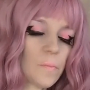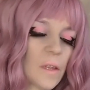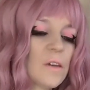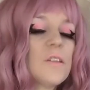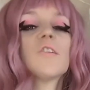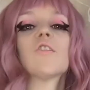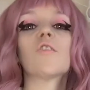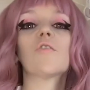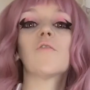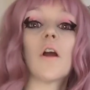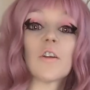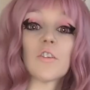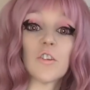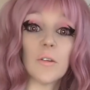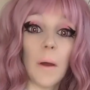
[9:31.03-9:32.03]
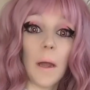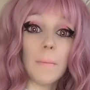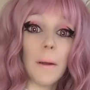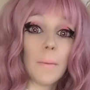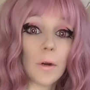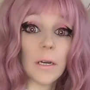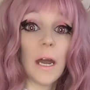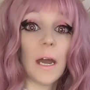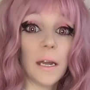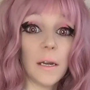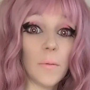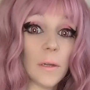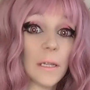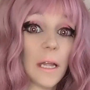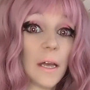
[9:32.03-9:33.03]
This is fresh in my memory. I ate
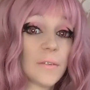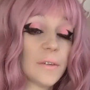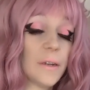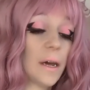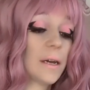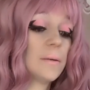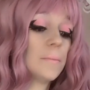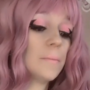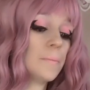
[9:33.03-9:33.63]
one last night.